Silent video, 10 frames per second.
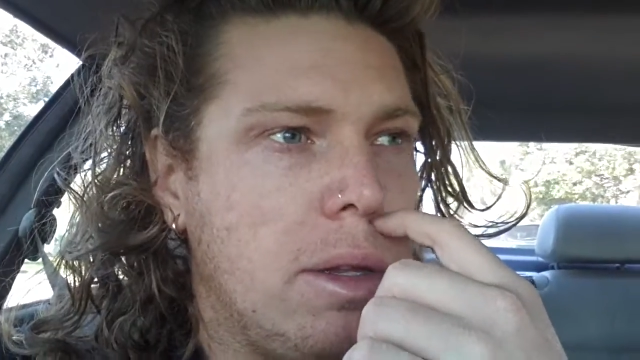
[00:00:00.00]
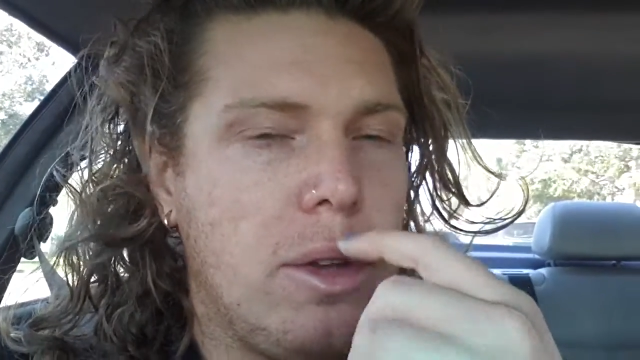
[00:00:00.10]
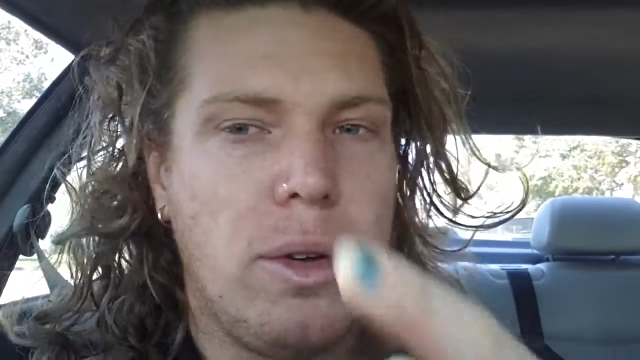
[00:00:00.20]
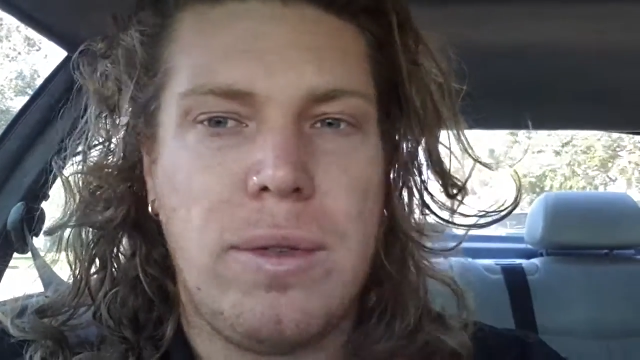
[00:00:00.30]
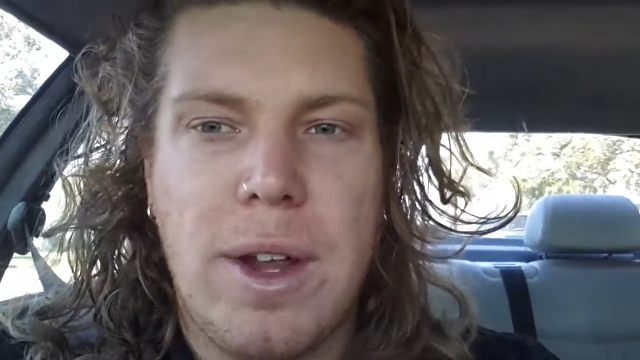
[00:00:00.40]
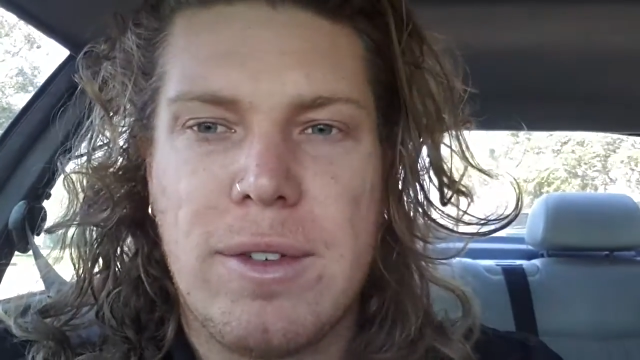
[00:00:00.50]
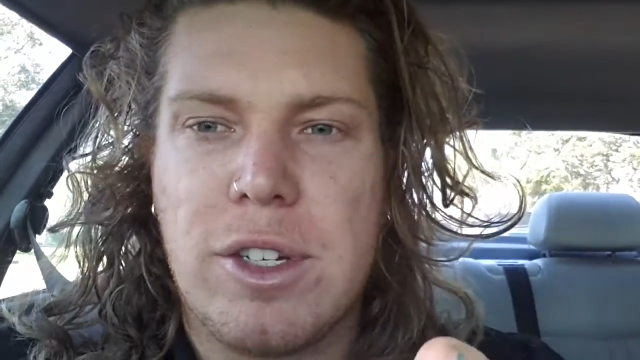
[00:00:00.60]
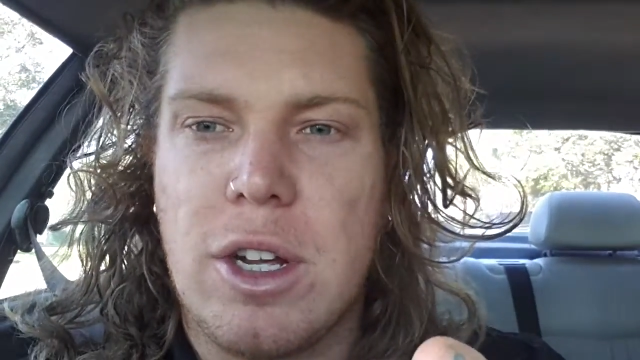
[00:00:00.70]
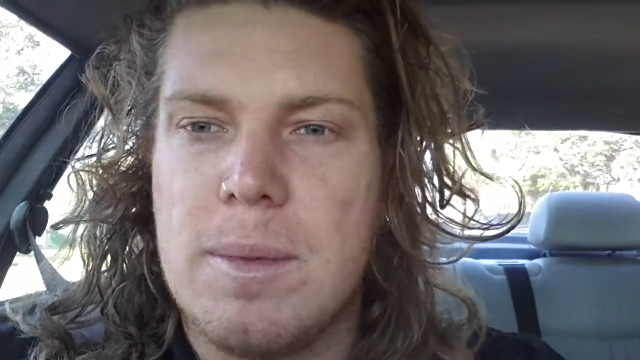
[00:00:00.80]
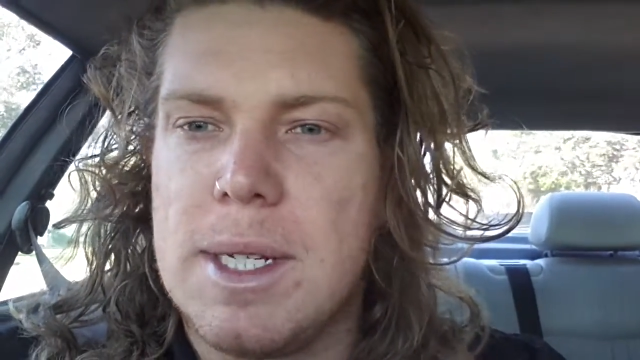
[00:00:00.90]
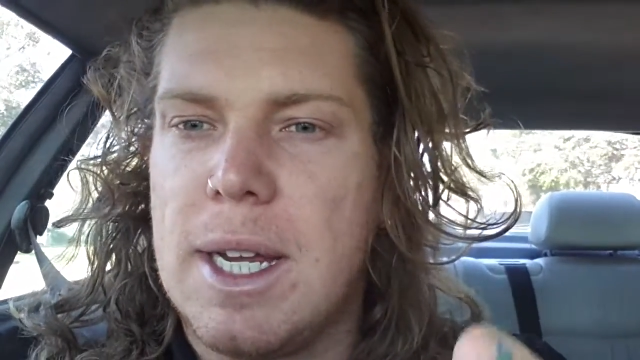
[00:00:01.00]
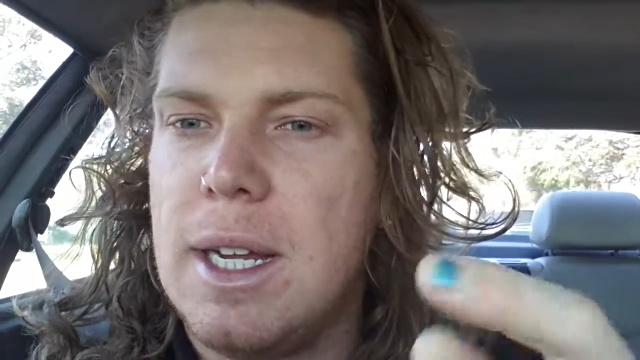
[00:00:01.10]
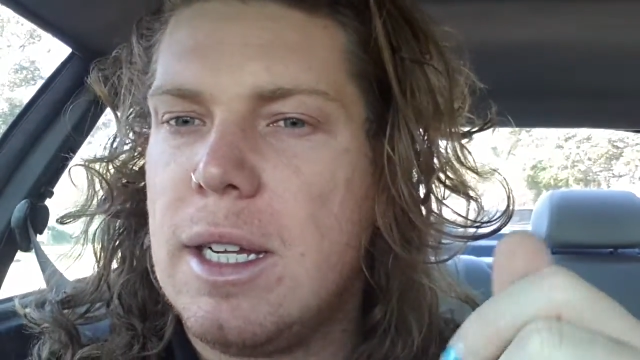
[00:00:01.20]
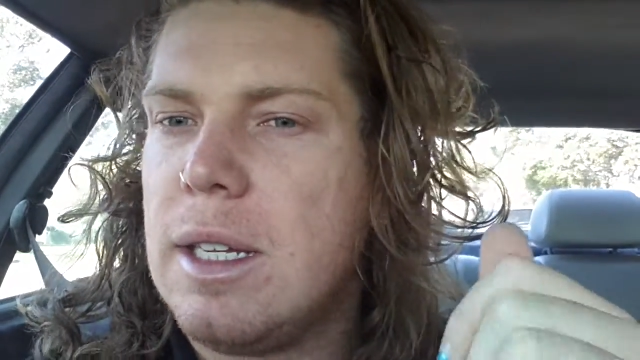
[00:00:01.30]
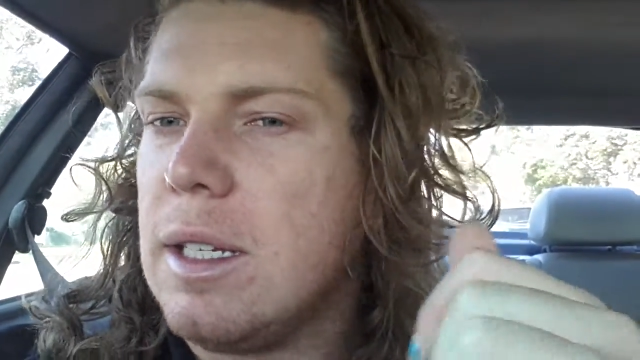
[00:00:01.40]
Your favourite time of
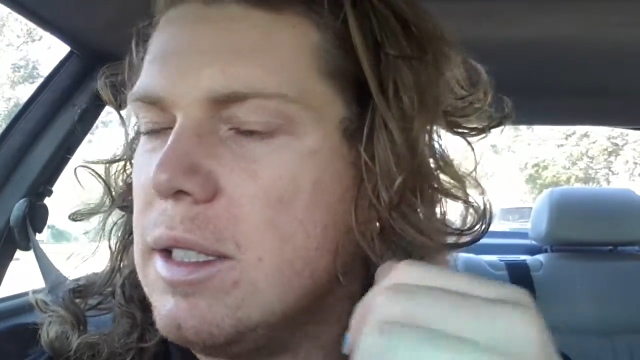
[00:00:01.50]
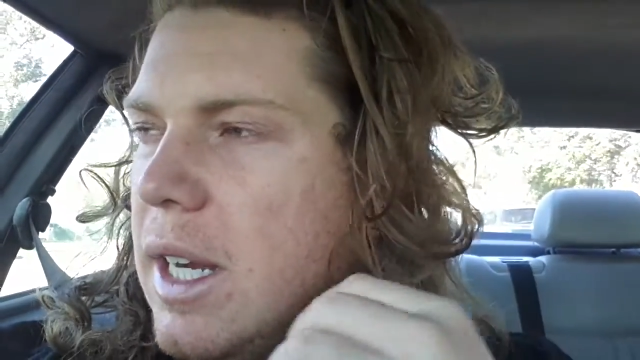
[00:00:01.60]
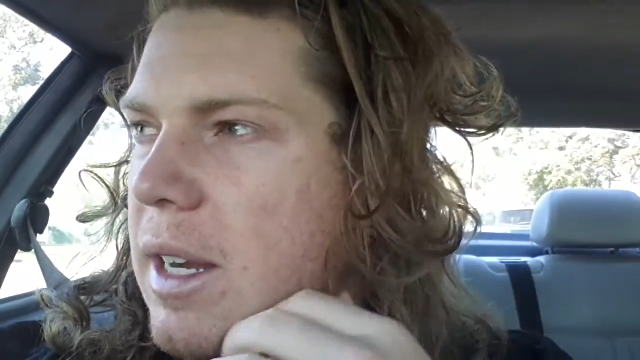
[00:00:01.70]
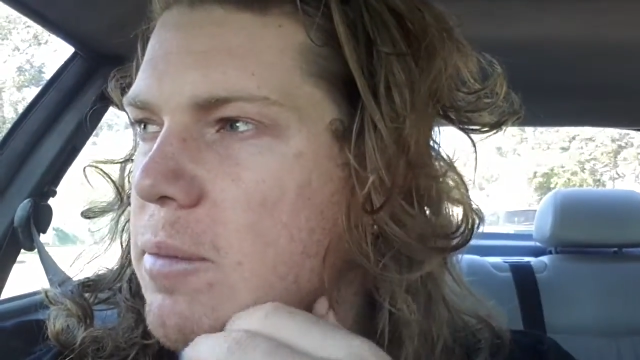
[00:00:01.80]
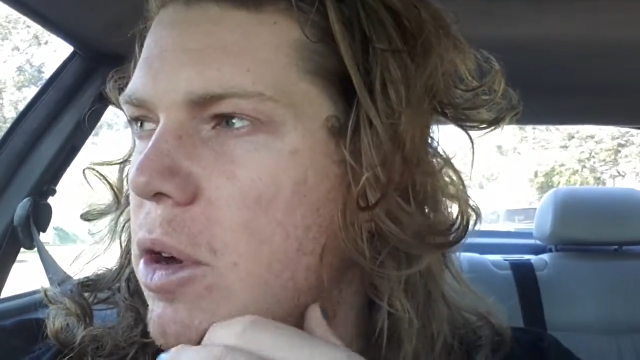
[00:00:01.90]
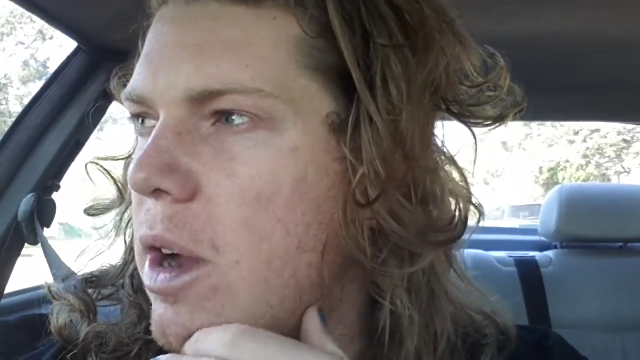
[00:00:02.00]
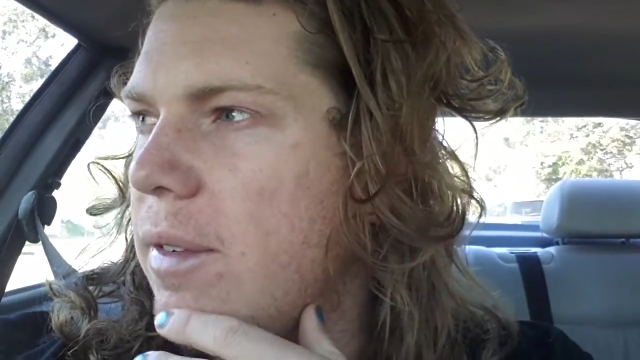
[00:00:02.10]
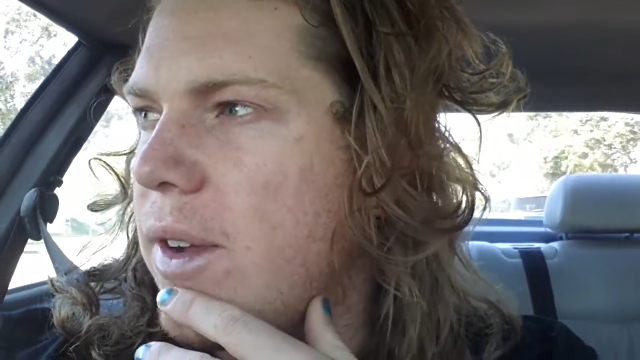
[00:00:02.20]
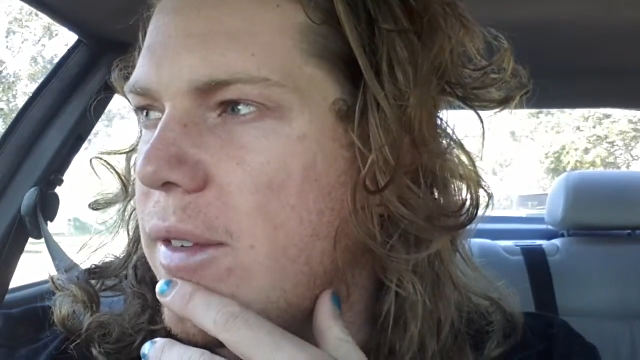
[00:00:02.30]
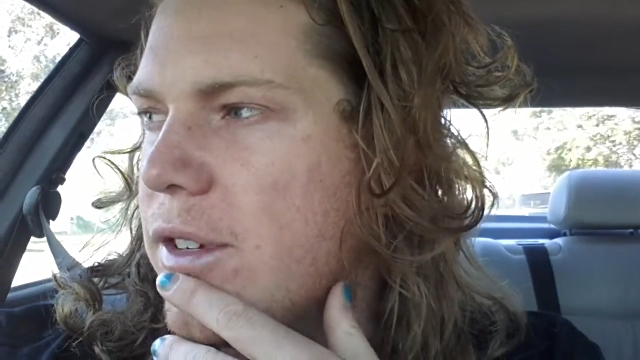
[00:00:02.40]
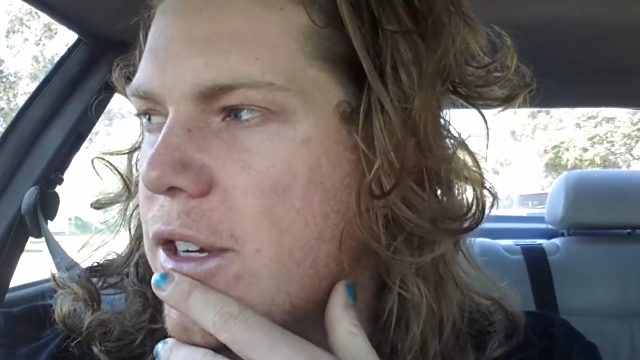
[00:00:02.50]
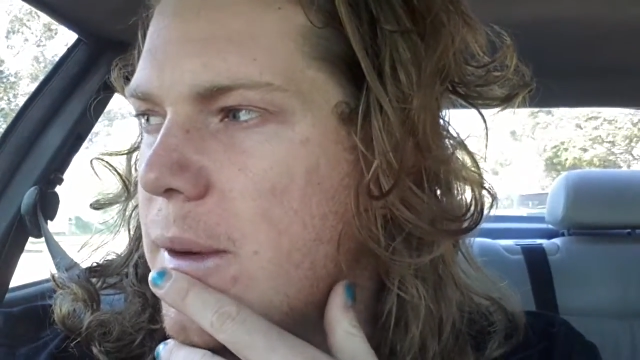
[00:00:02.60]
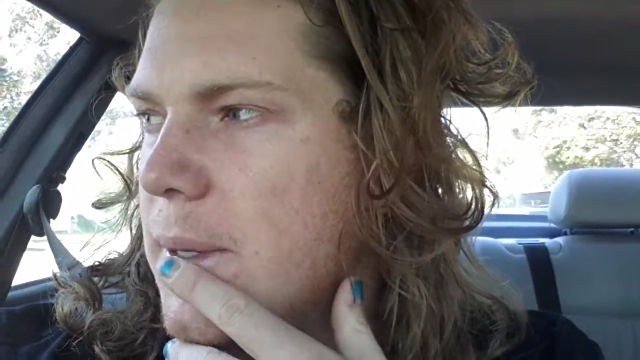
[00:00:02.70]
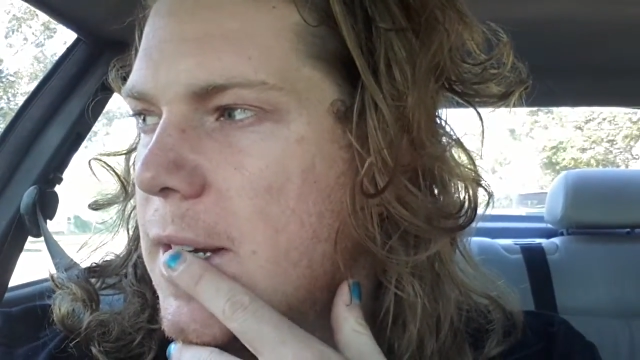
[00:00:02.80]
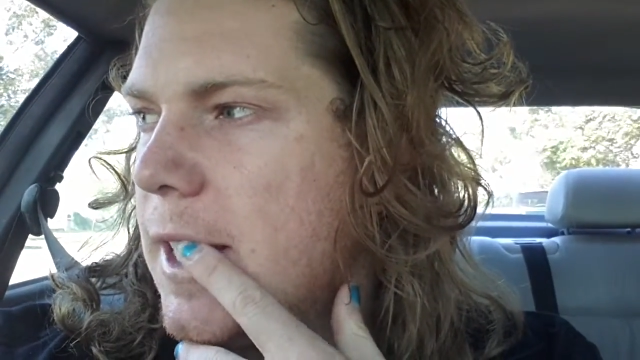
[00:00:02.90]
day and my favourite
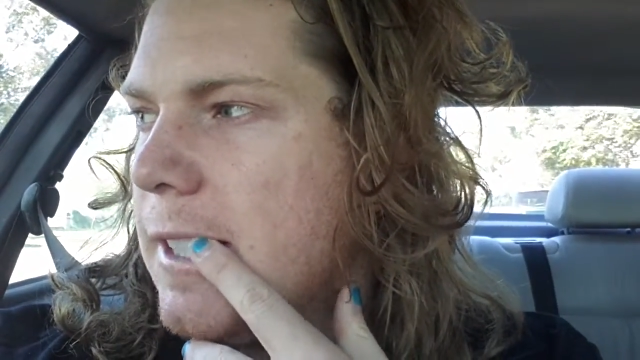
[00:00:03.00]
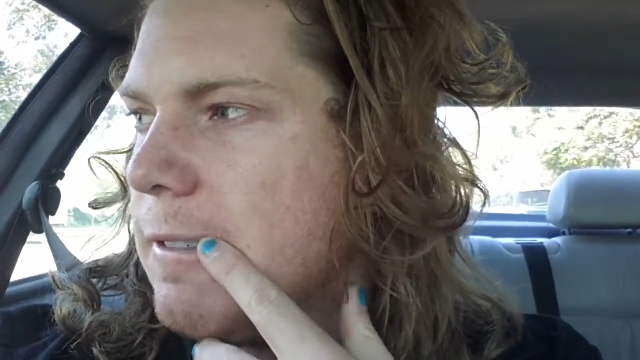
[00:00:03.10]
time of day.